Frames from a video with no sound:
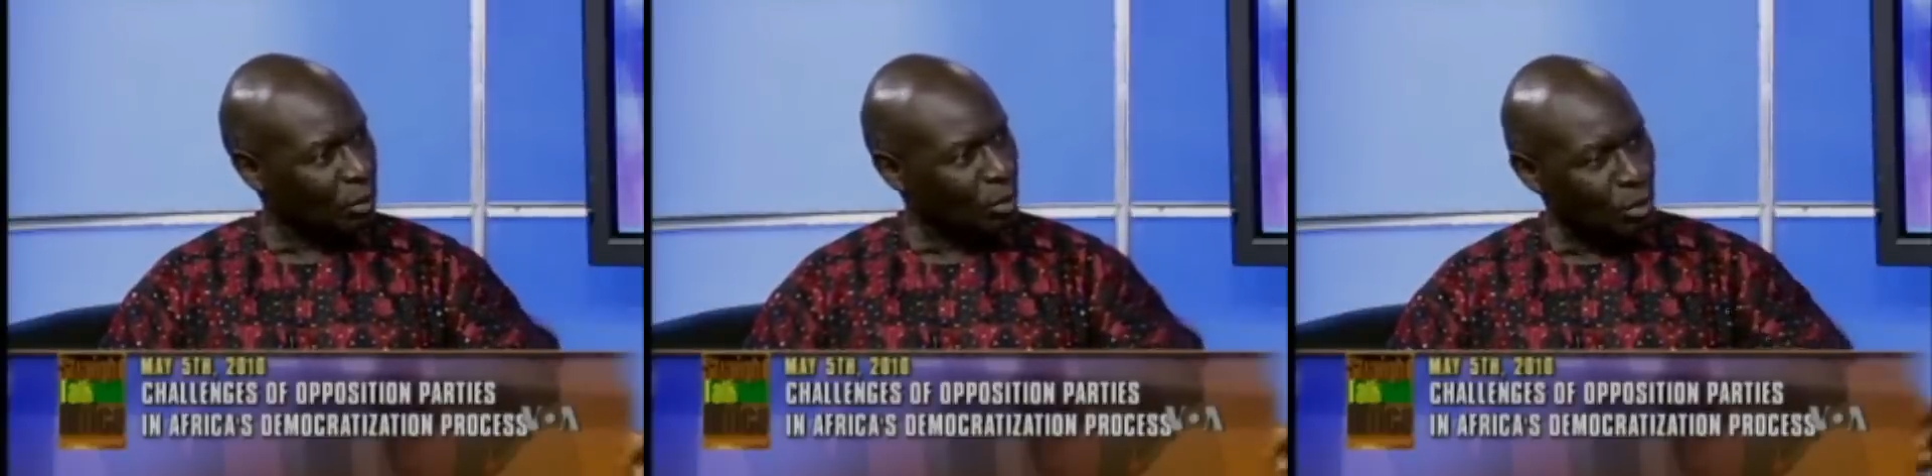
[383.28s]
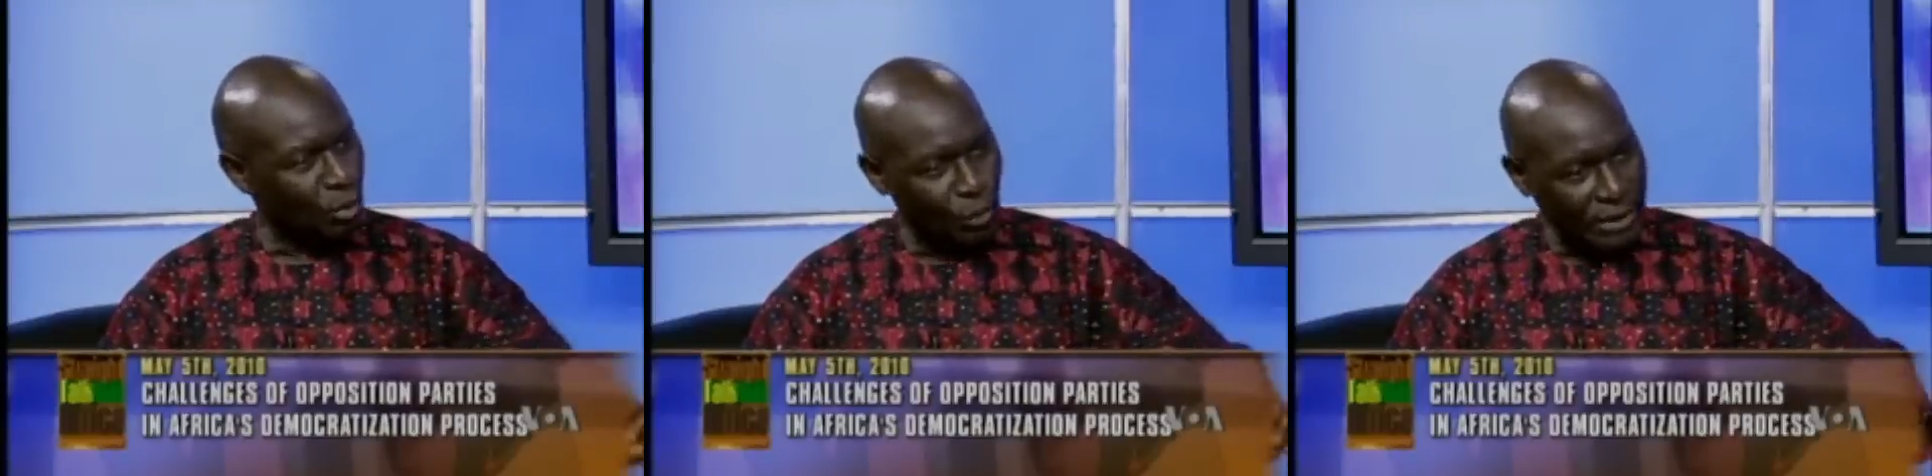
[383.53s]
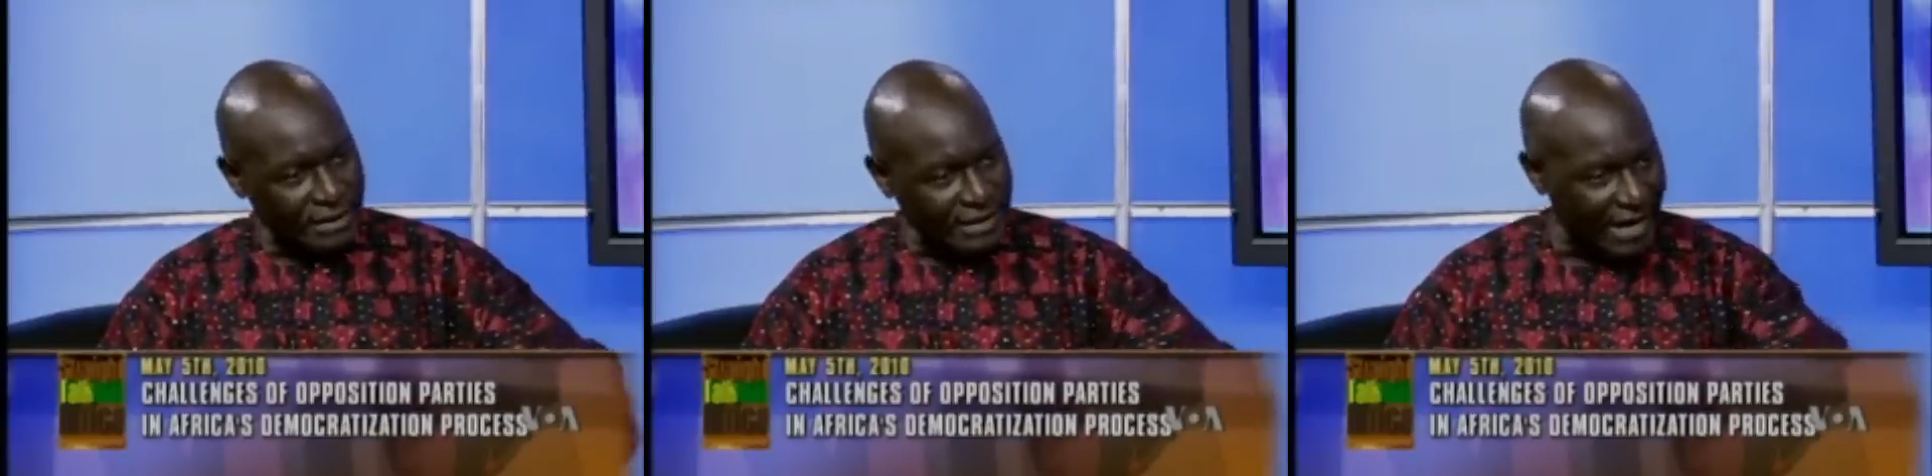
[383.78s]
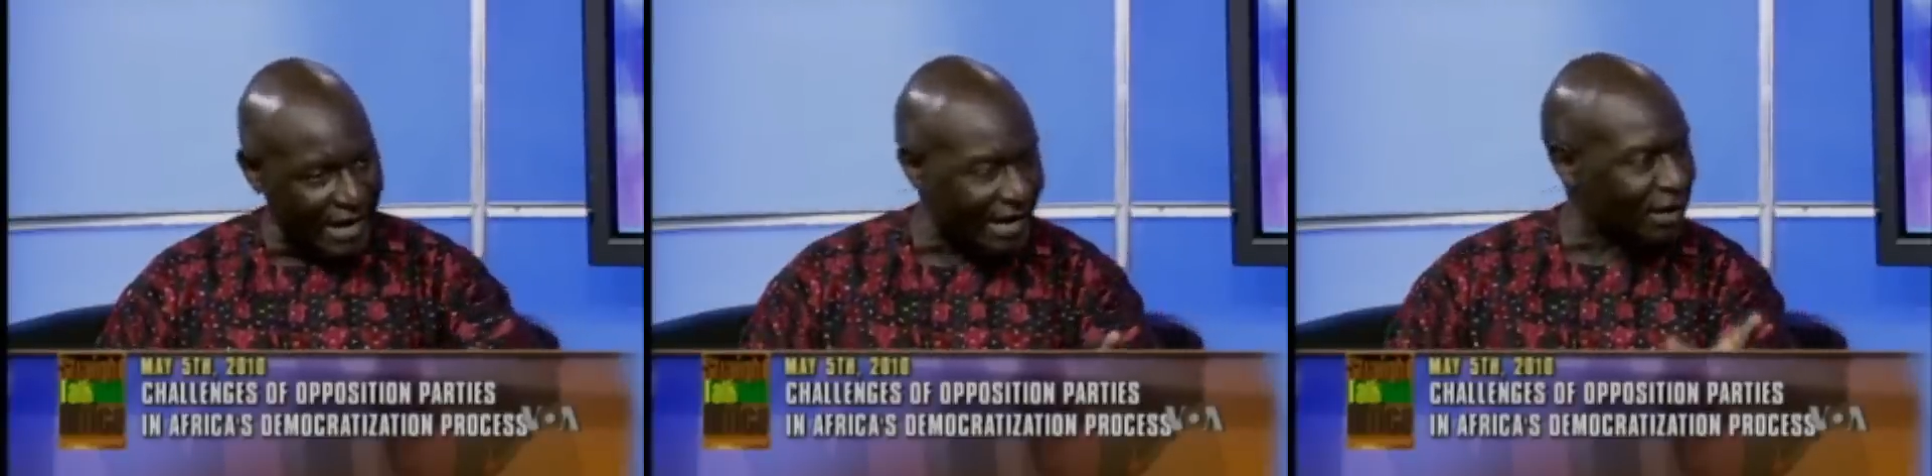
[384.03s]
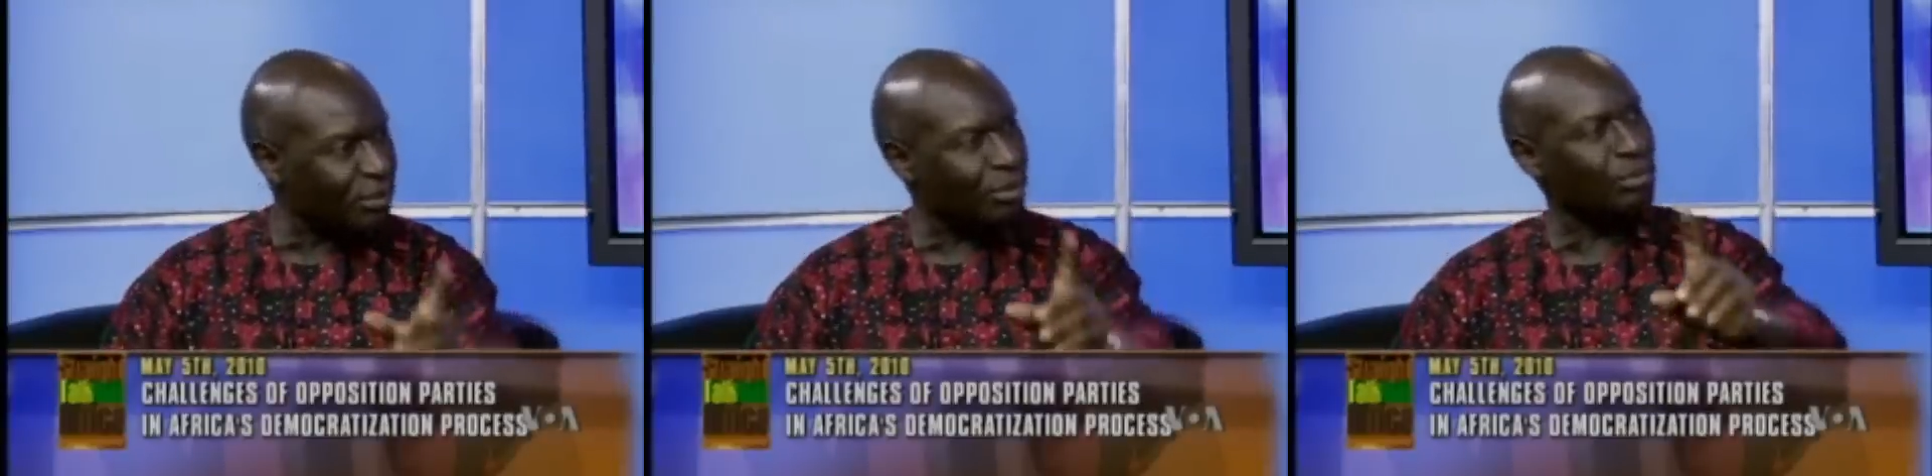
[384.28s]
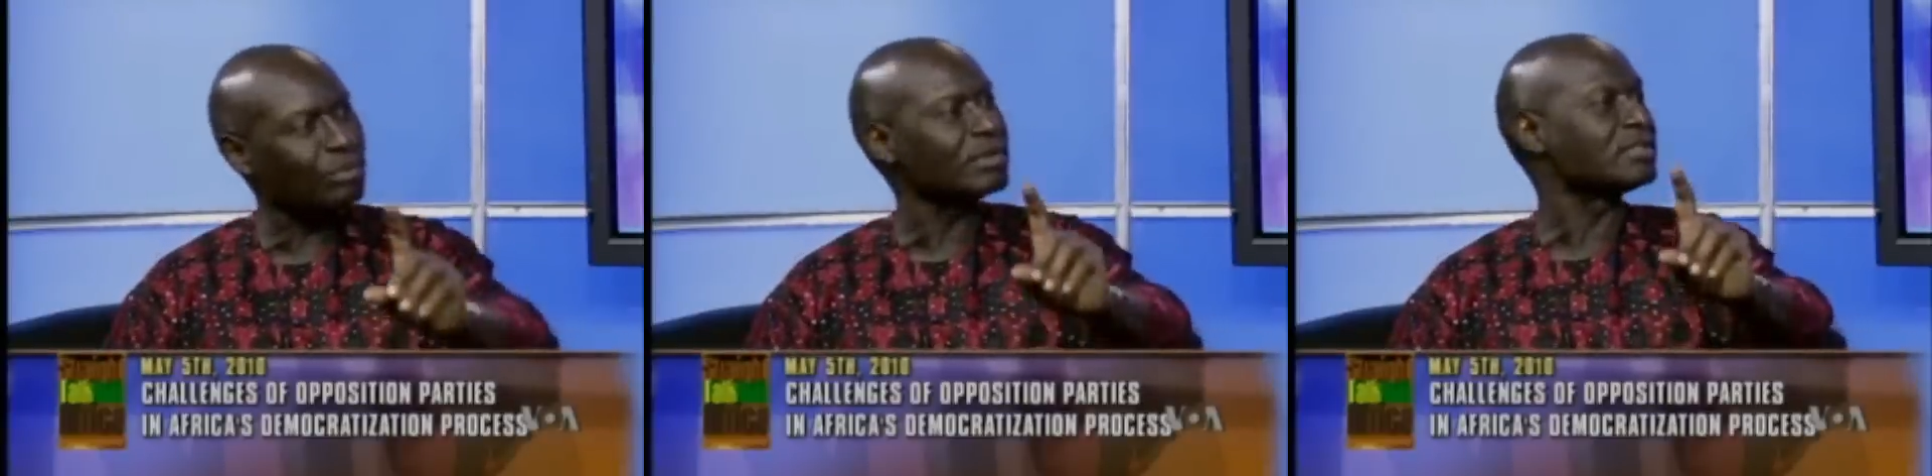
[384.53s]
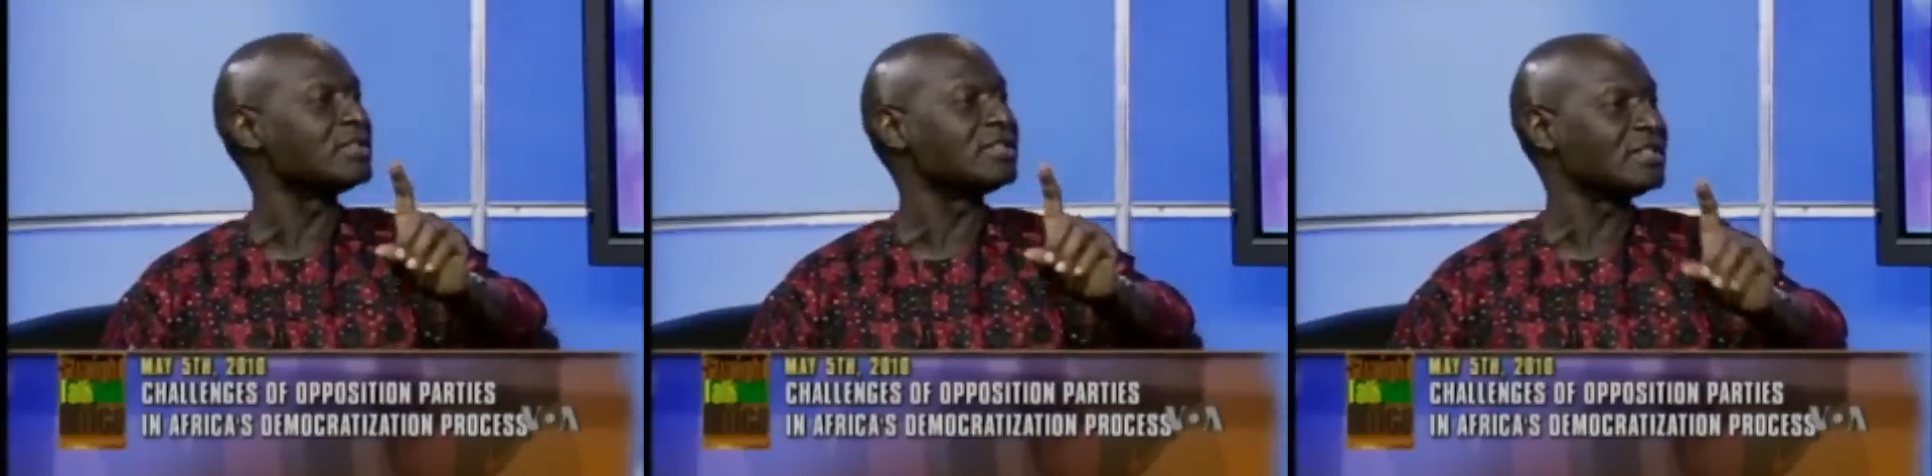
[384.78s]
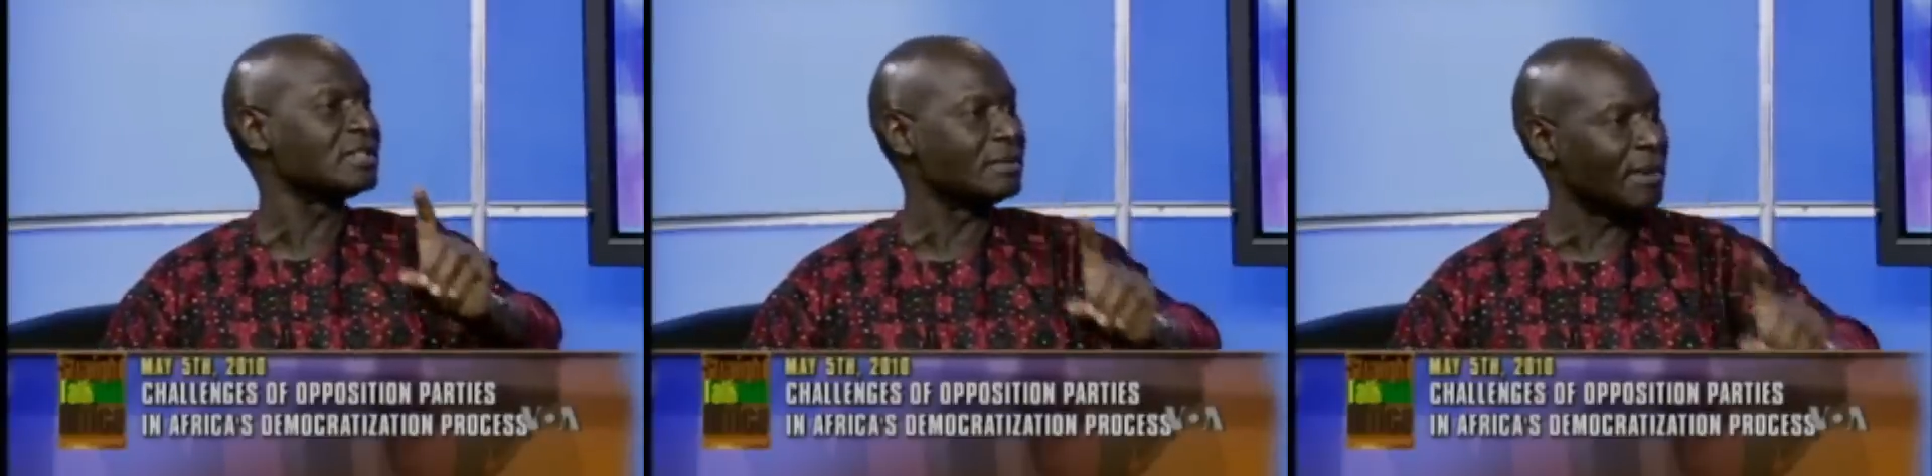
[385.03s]
who will tear through the
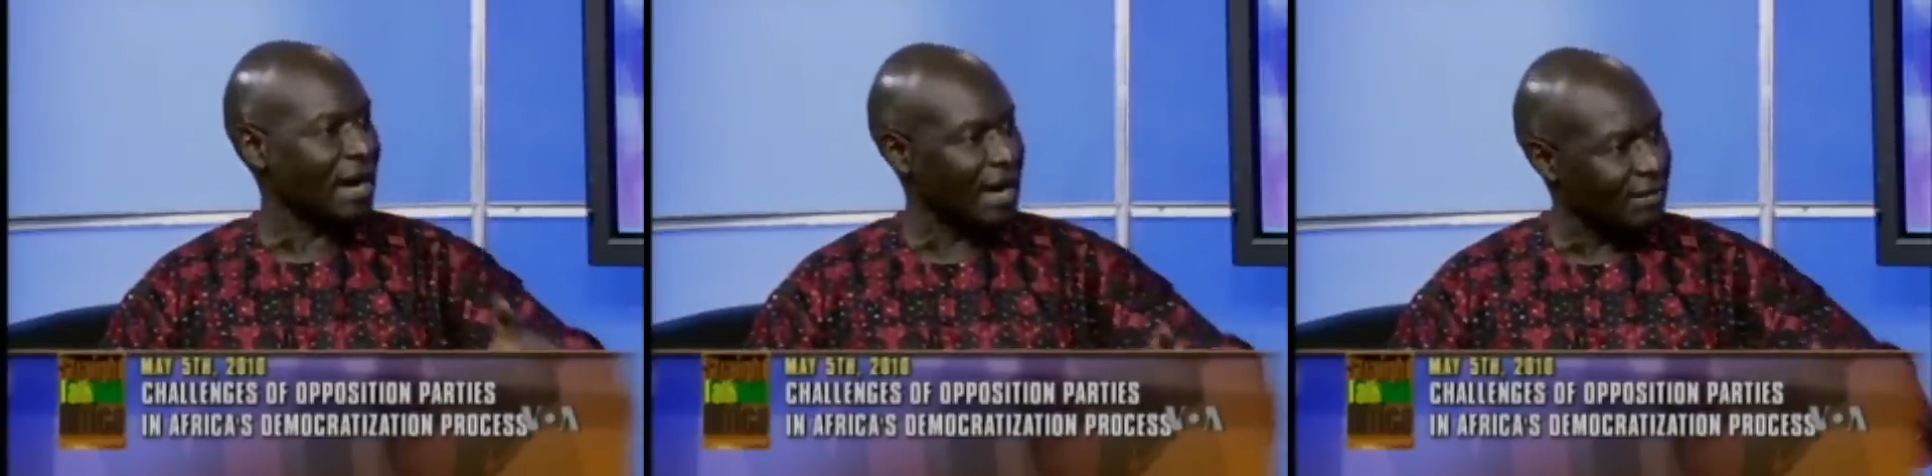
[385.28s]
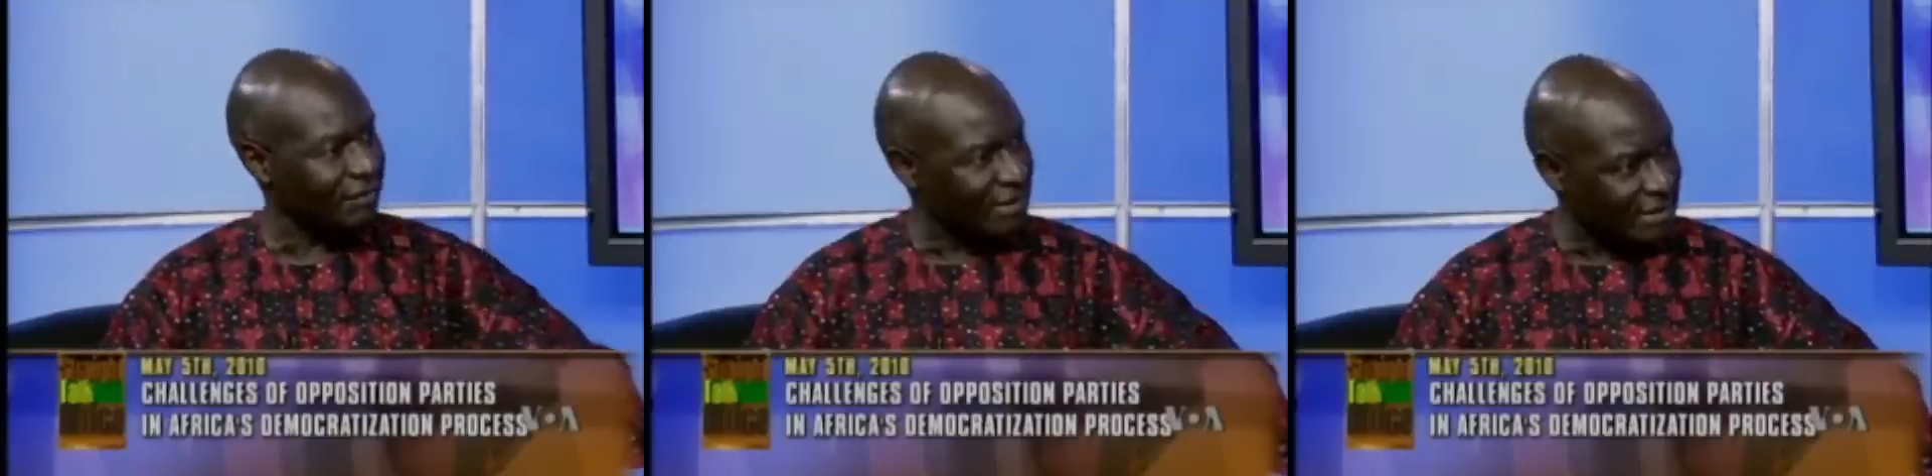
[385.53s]
system however